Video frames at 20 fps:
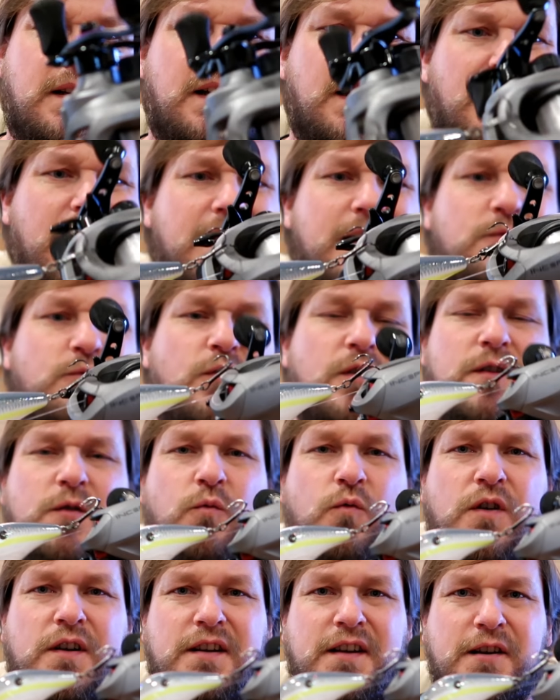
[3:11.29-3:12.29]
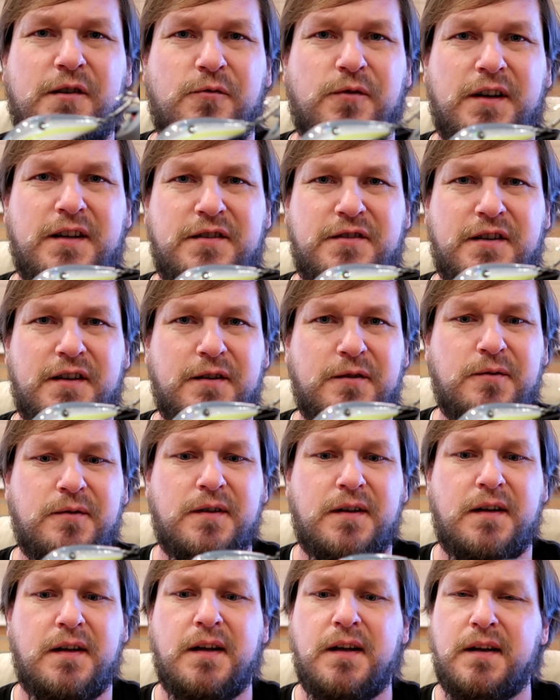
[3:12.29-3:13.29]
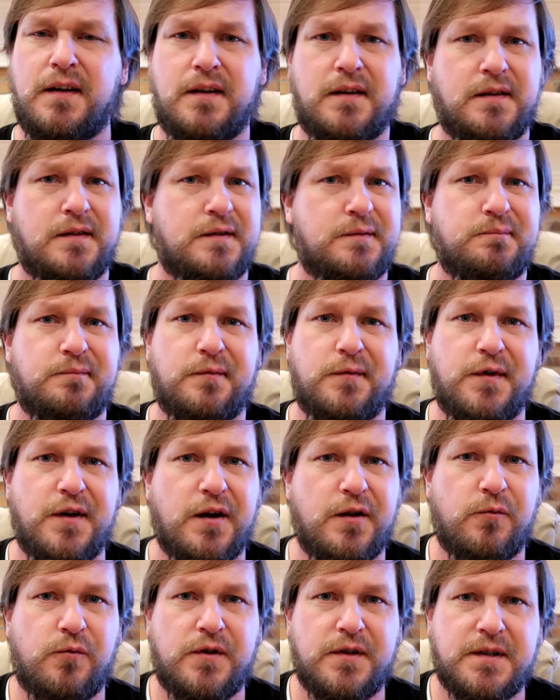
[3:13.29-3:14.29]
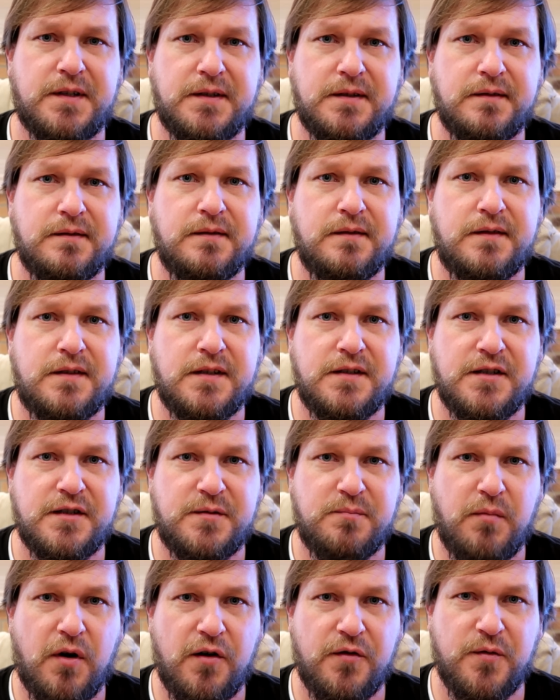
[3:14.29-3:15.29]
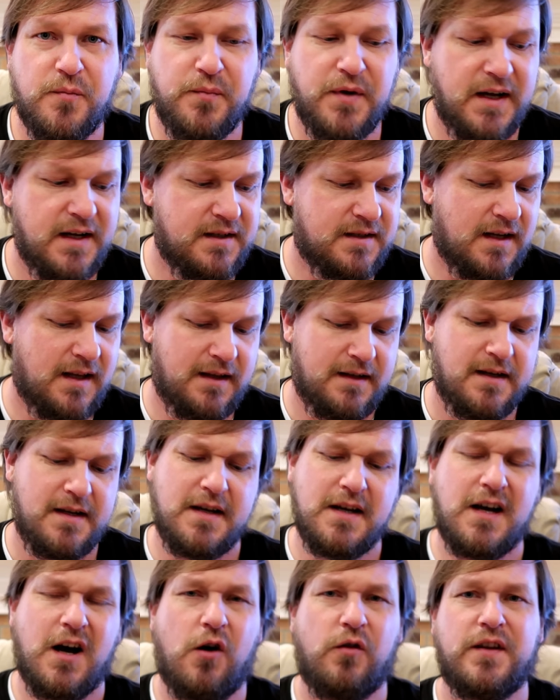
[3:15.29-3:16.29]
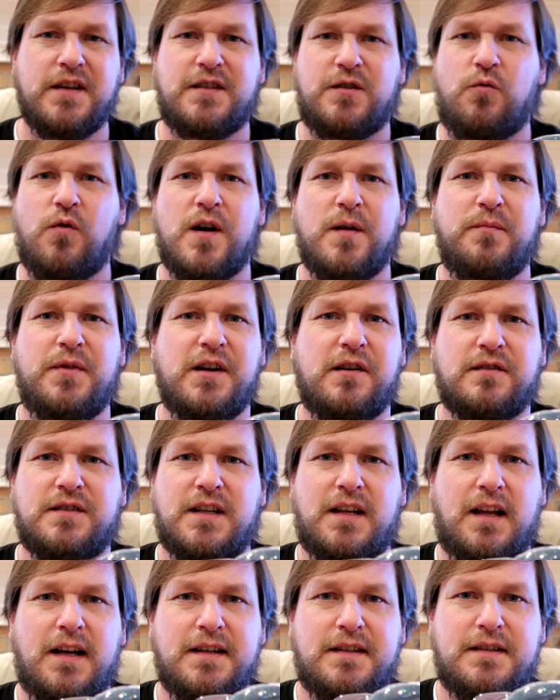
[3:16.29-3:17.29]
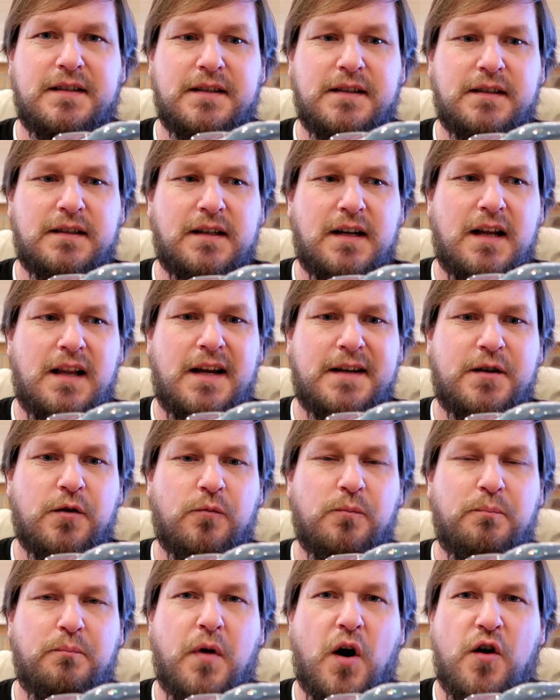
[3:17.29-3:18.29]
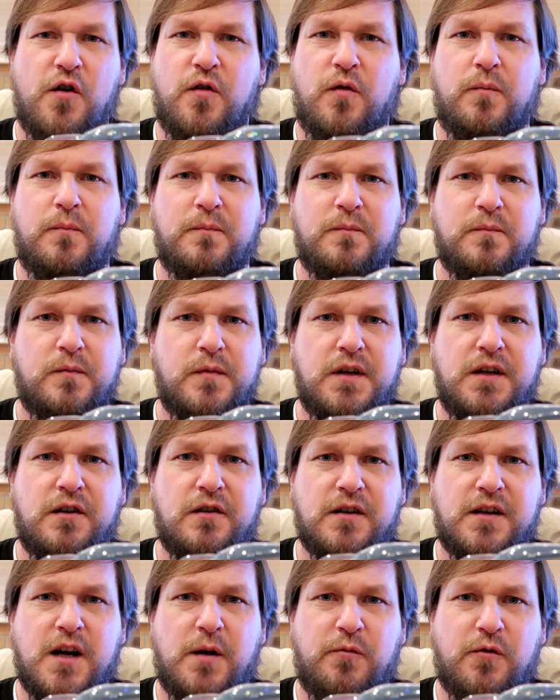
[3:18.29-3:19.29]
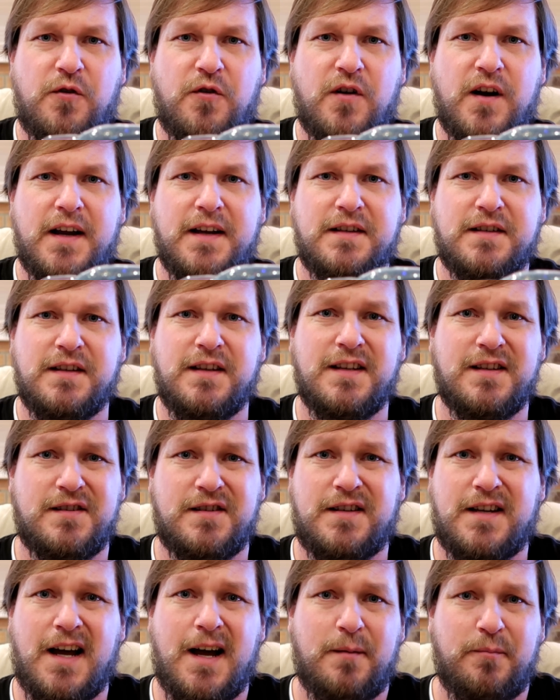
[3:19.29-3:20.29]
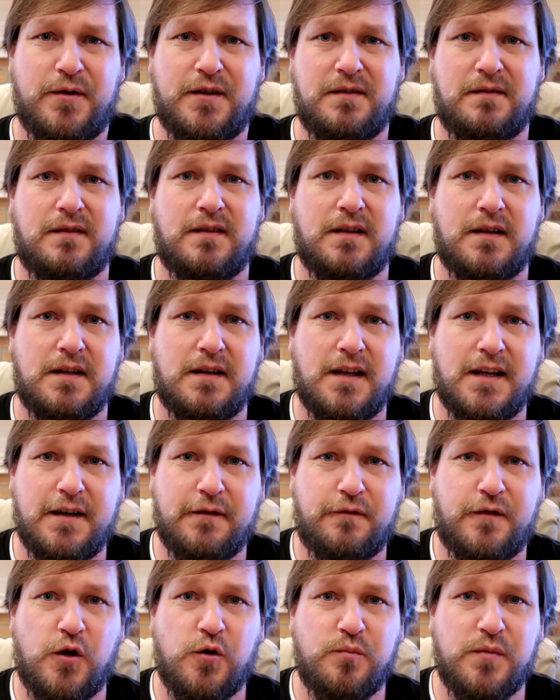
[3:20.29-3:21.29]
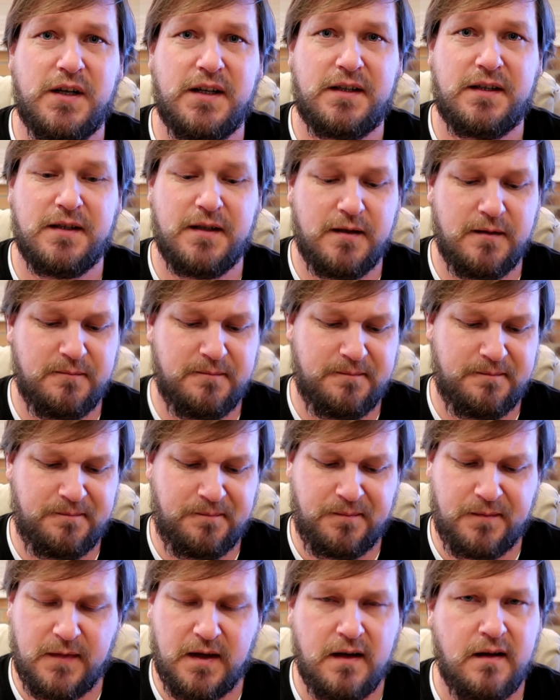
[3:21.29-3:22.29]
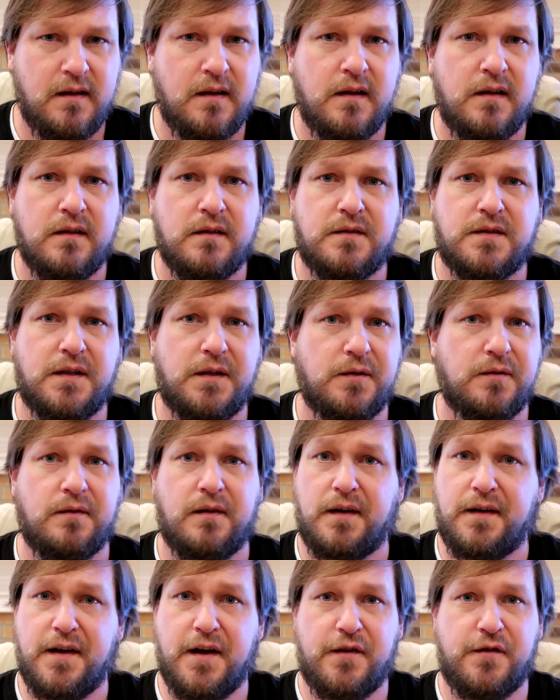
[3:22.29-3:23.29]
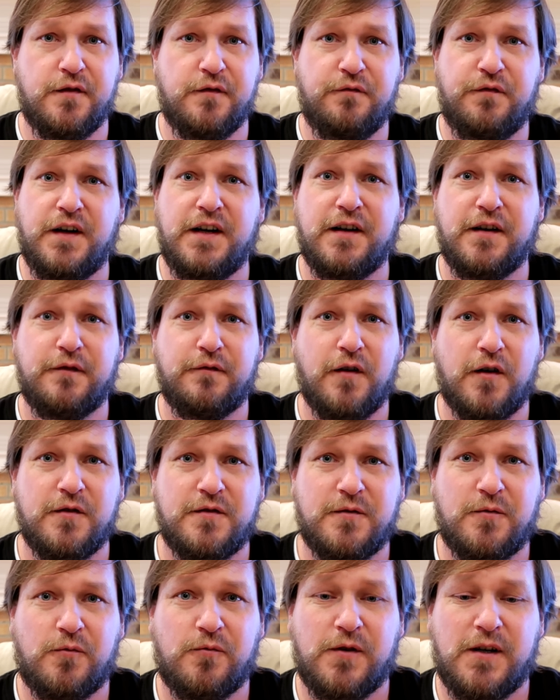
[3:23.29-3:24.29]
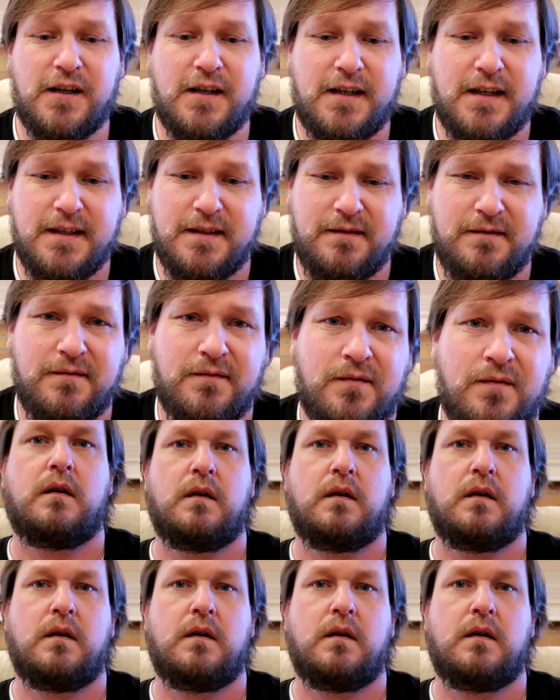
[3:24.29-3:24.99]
in a 8-1 to 1 gear ratio. Another one to just burn the baits. On these square bills, I like to burn them, you know, a couple cranks and then stop it and let it float back up. So another very versatile rod.